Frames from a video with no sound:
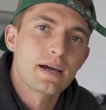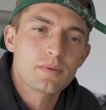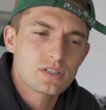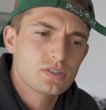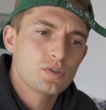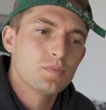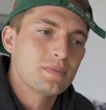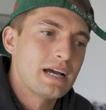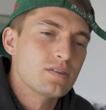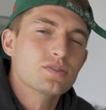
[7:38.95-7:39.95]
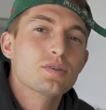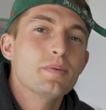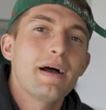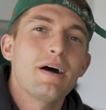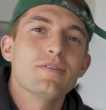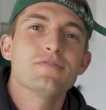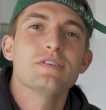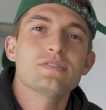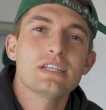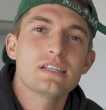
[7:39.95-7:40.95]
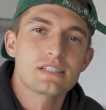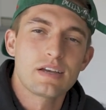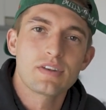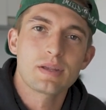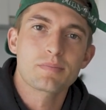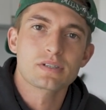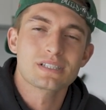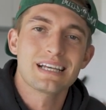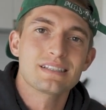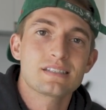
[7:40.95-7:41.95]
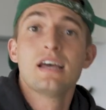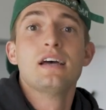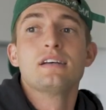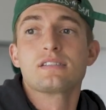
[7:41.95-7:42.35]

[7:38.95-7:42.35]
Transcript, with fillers: I would assume down to about 50 to 70%.